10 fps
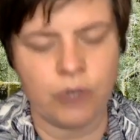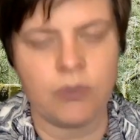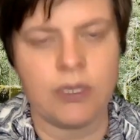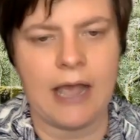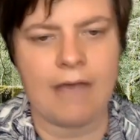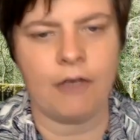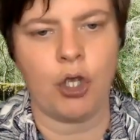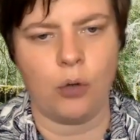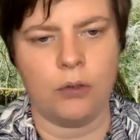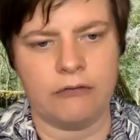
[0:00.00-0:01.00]
can have a
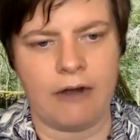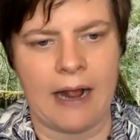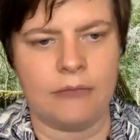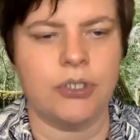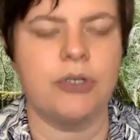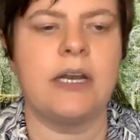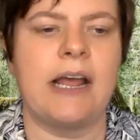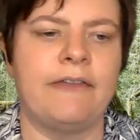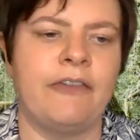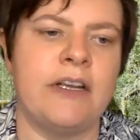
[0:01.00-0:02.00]
goal around, and you can
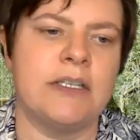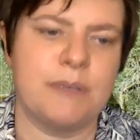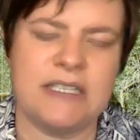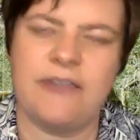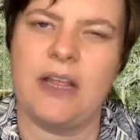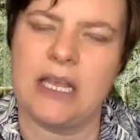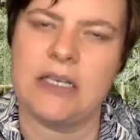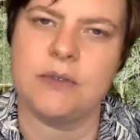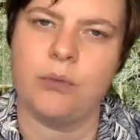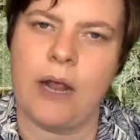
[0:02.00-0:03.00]
have very specific
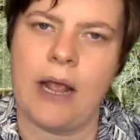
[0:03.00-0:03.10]
things